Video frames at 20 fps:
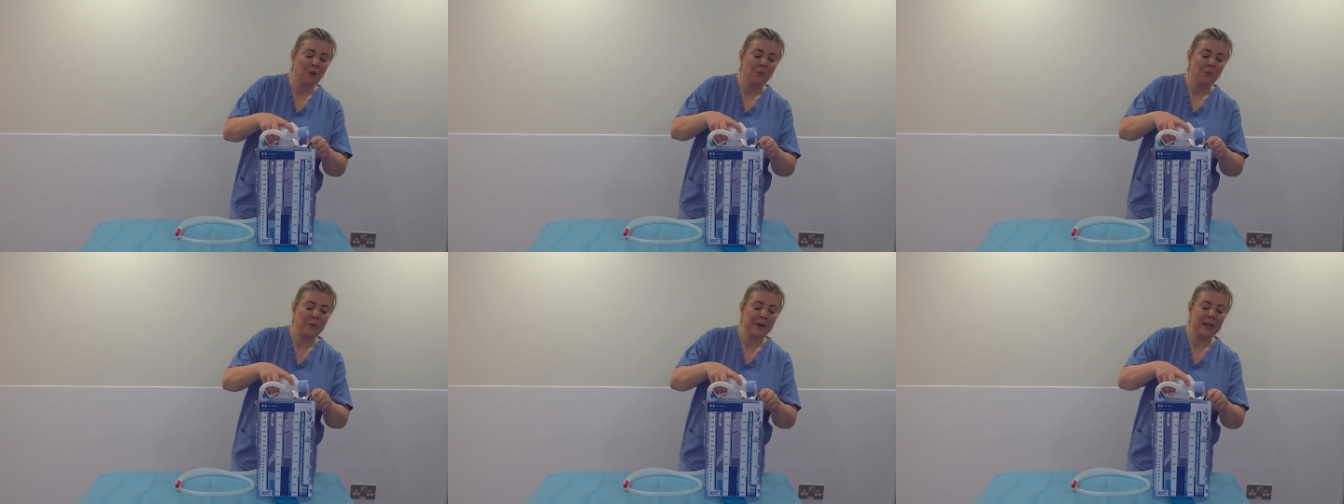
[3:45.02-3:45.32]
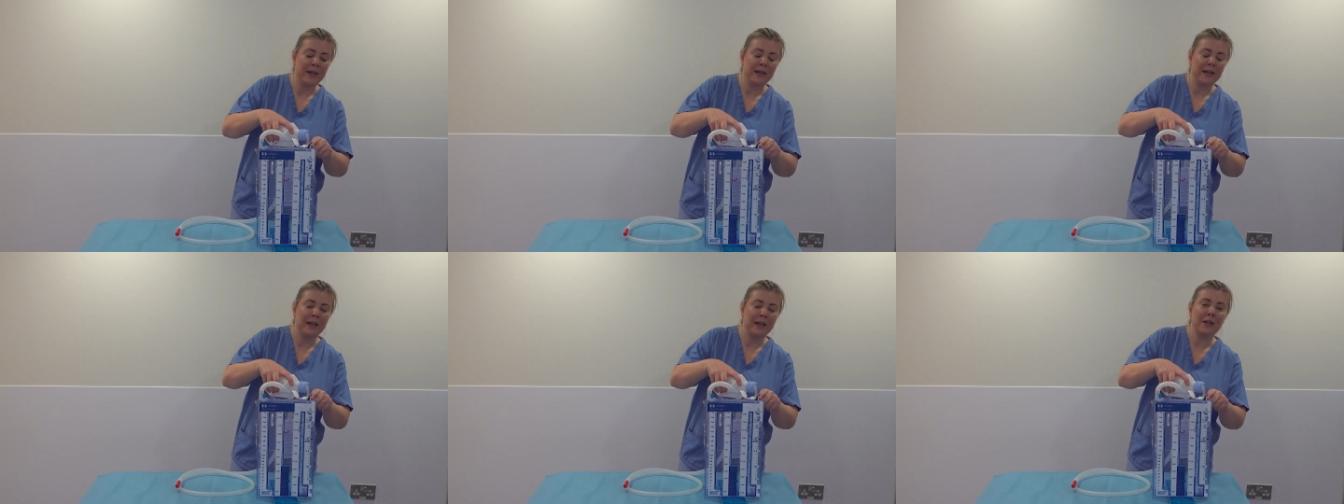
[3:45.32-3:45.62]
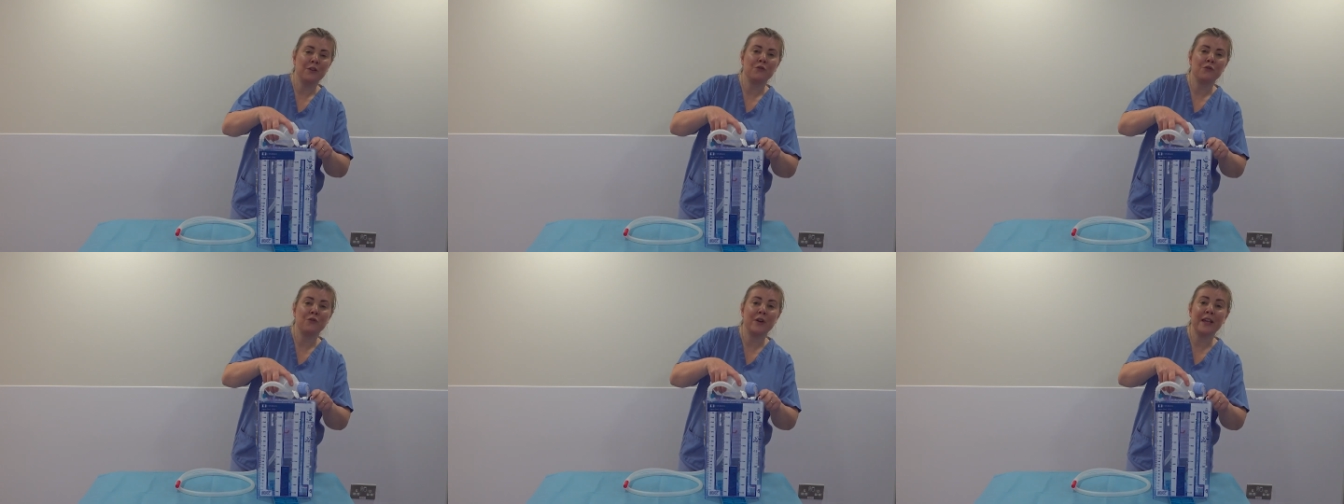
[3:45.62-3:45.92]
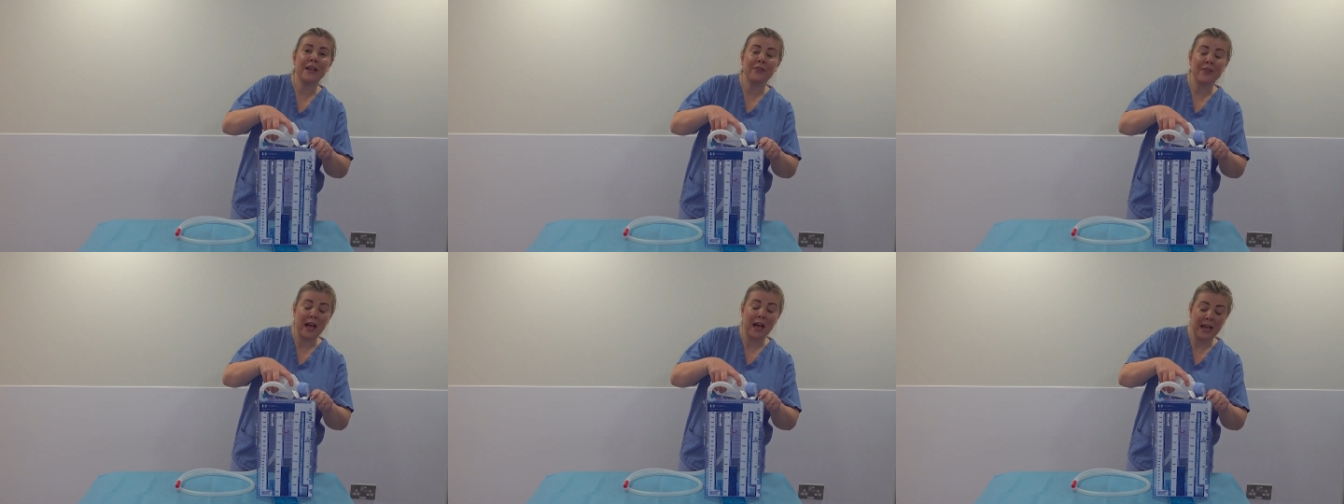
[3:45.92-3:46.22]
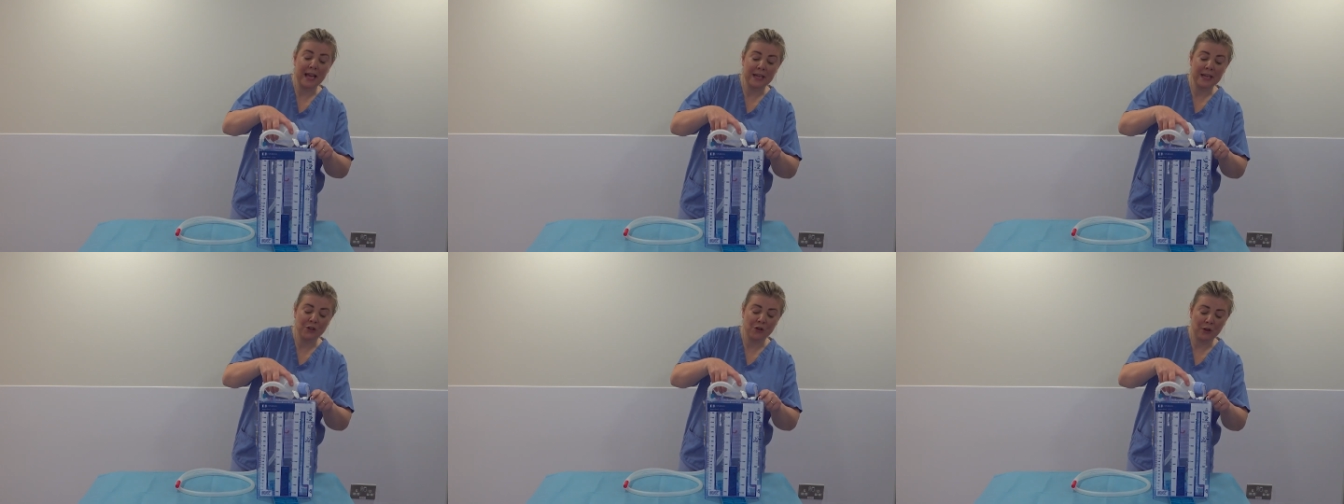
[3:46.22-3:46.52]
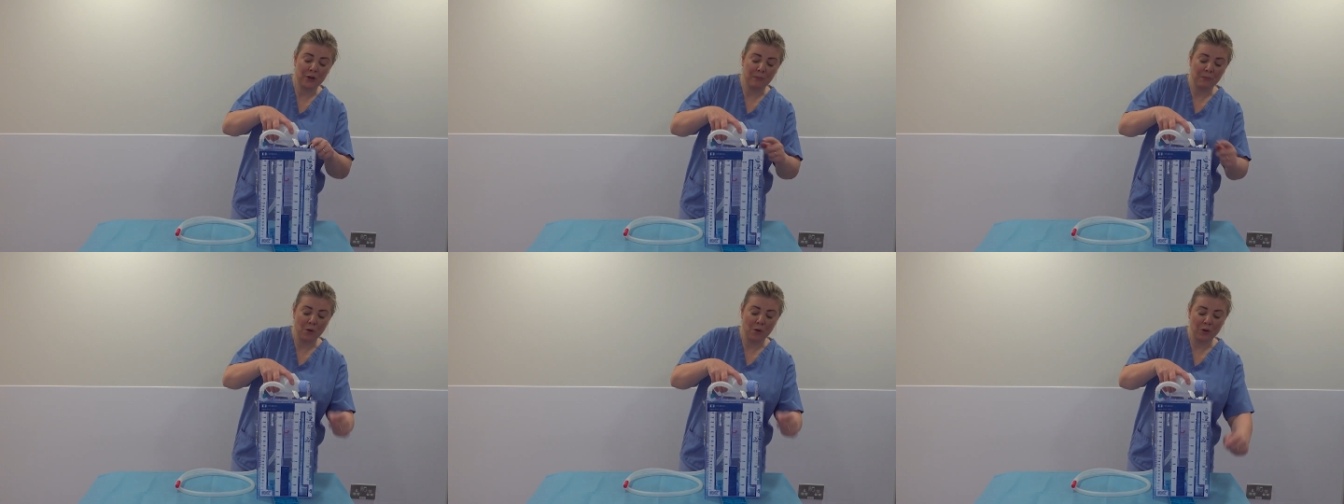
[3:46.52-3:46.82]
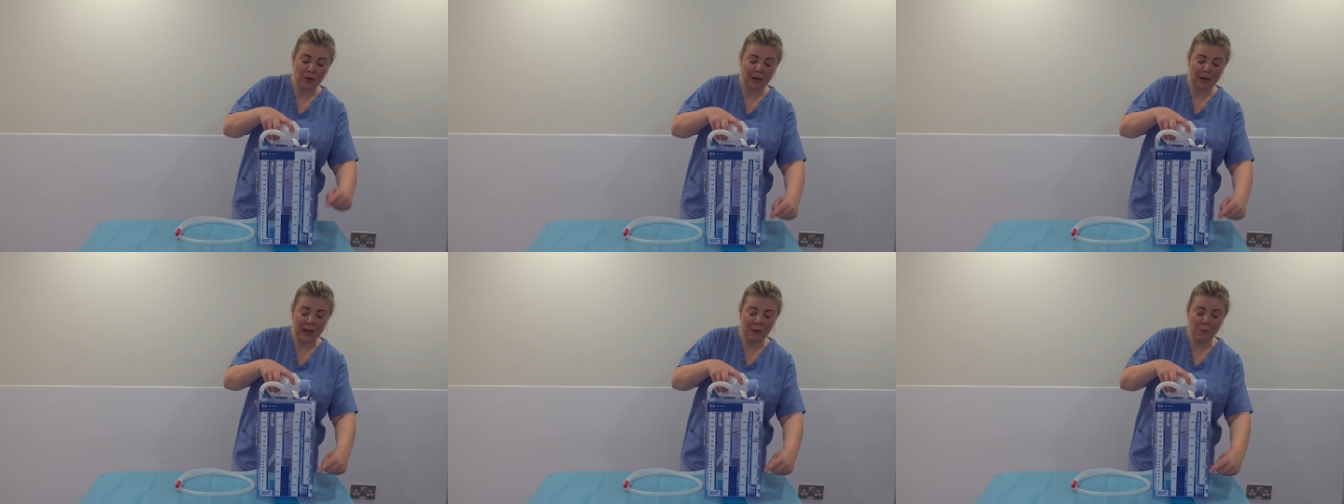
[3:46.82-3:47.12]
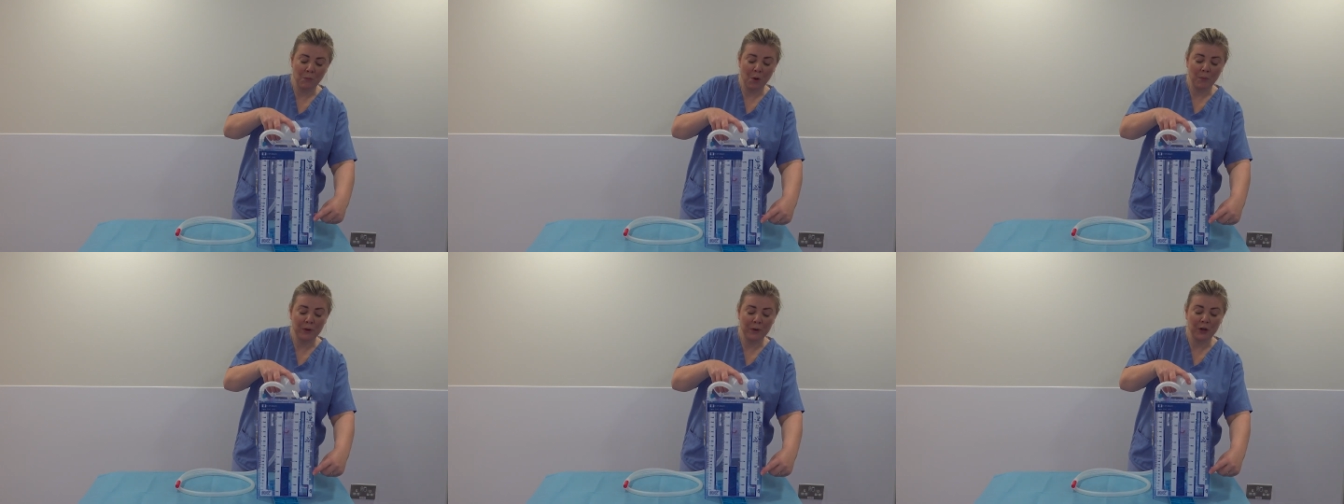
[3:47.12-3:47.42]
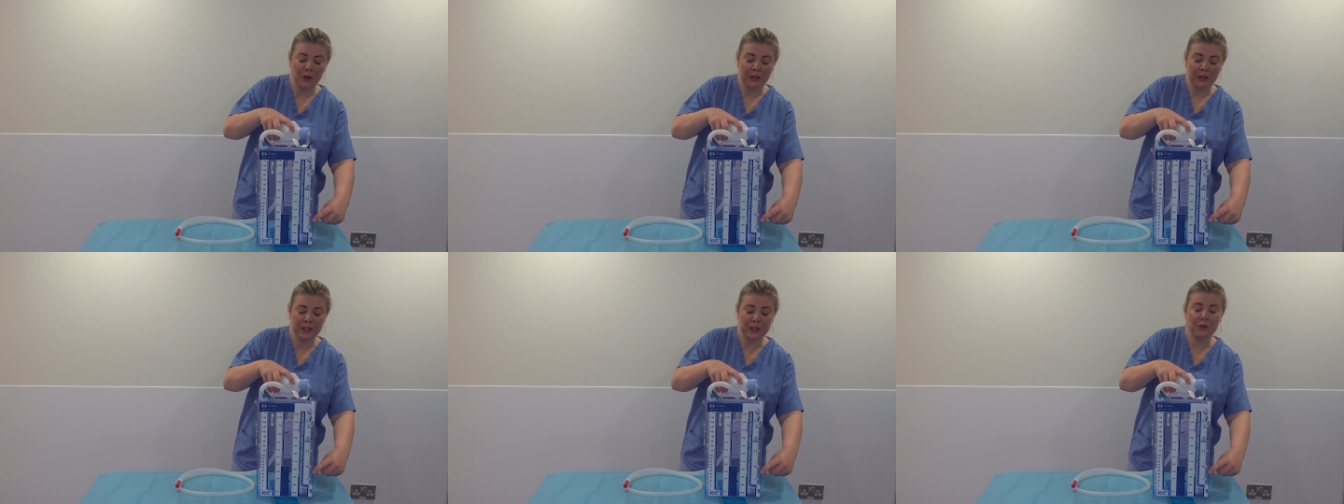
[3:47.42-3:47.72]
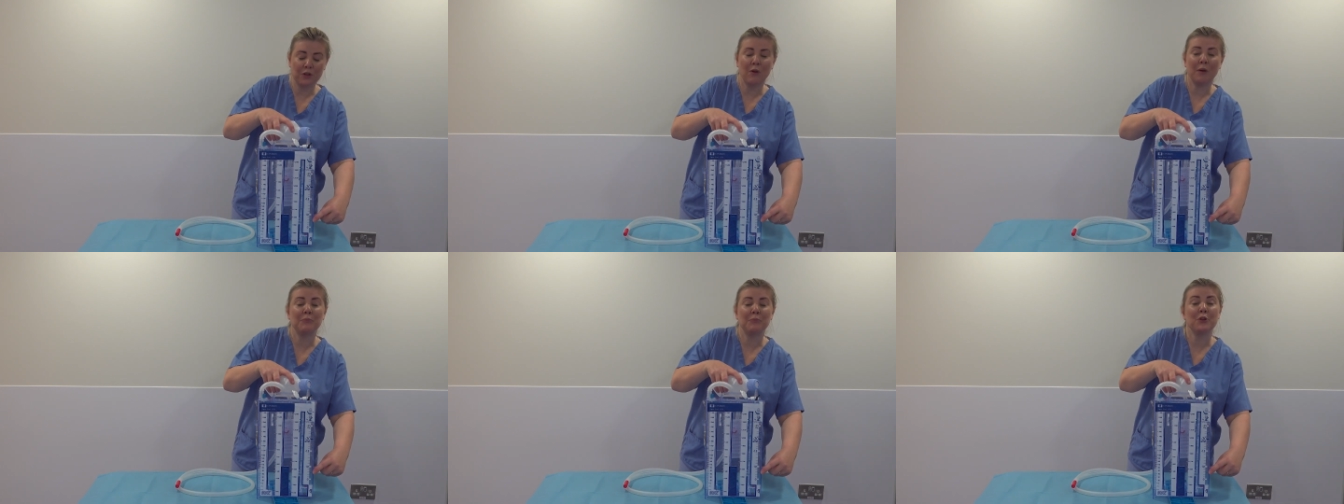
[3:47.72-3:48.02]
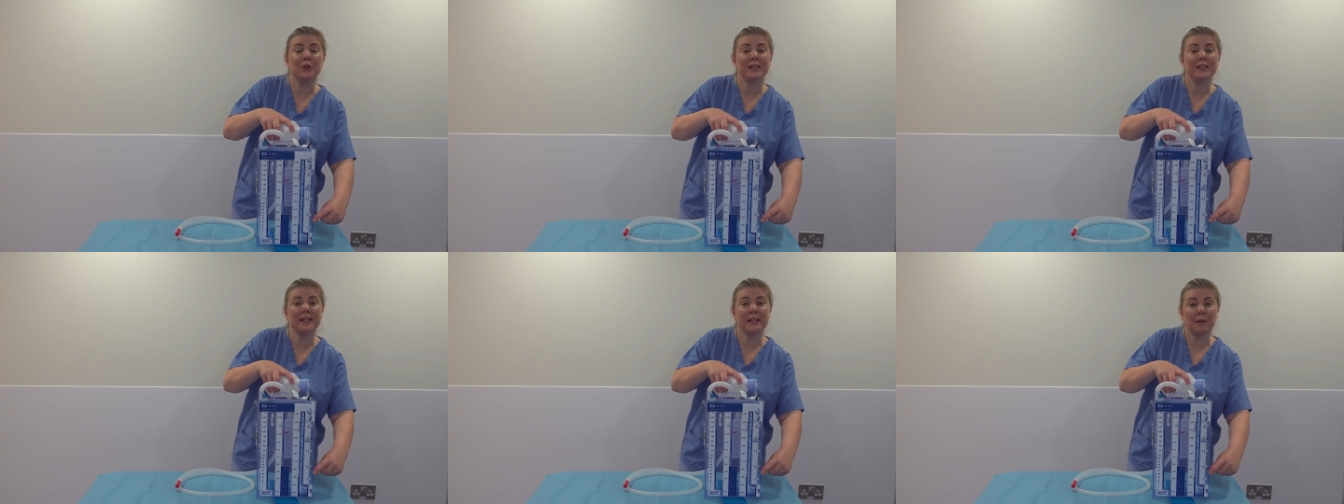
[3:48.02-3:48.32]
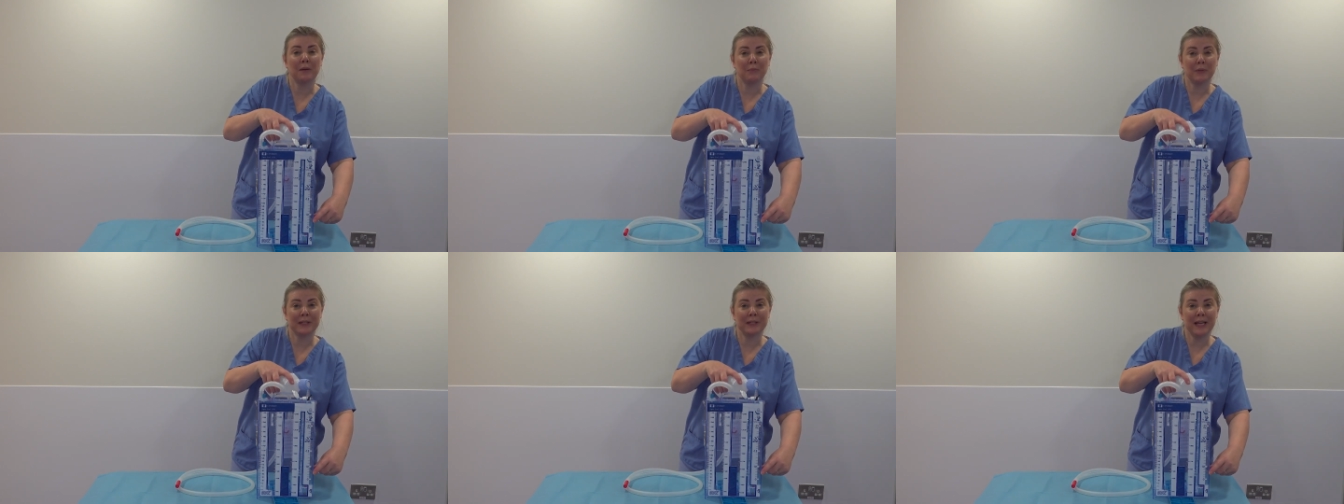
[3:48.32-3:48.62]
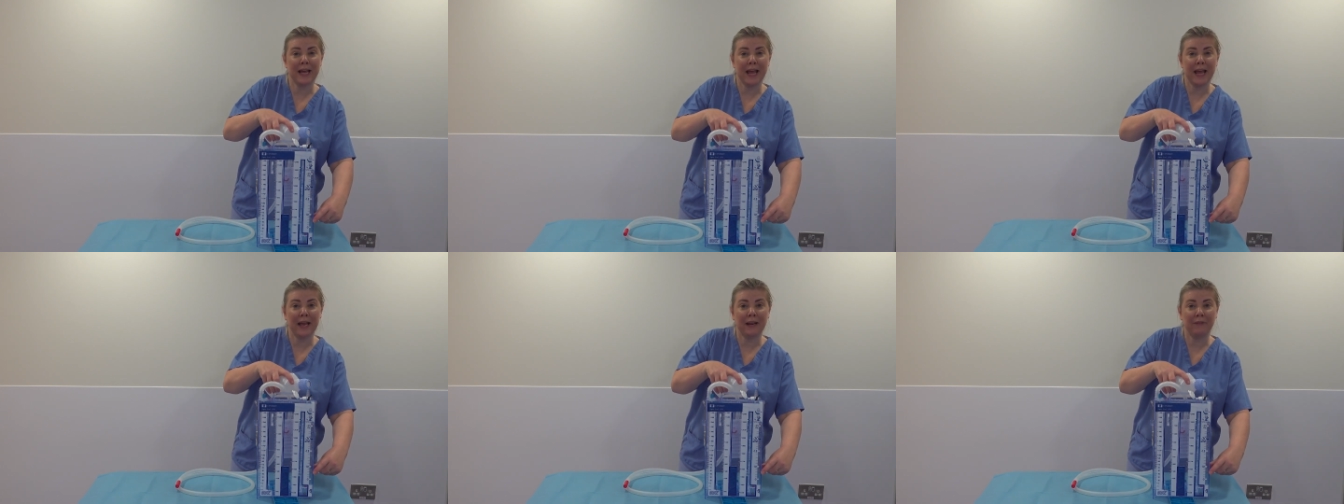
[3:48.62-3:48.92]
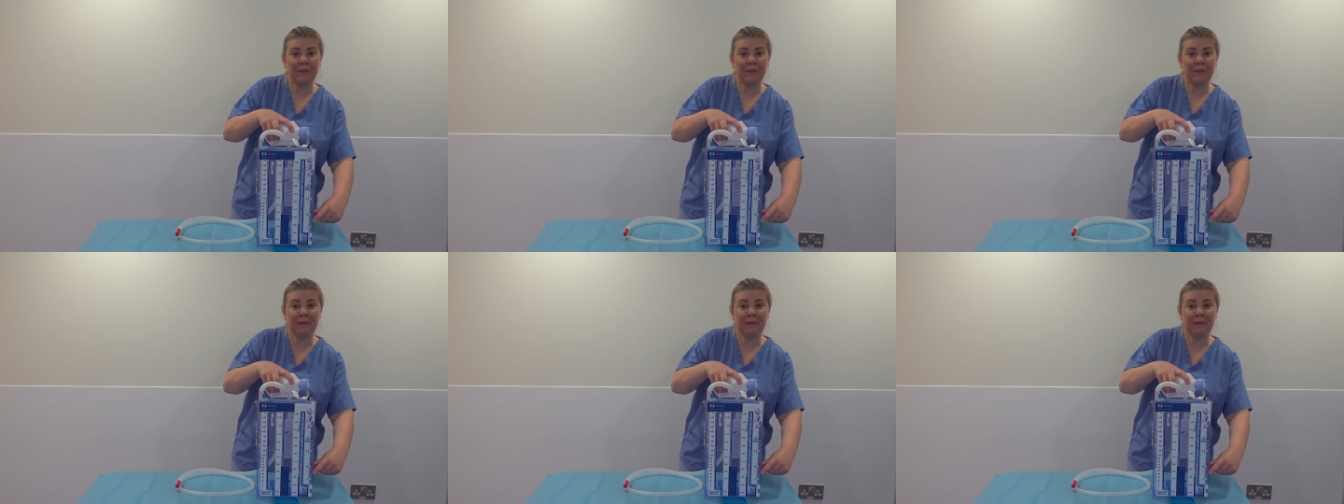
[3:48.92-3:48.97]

We drain that into our bottle and what we're looking to go up to is the number 10.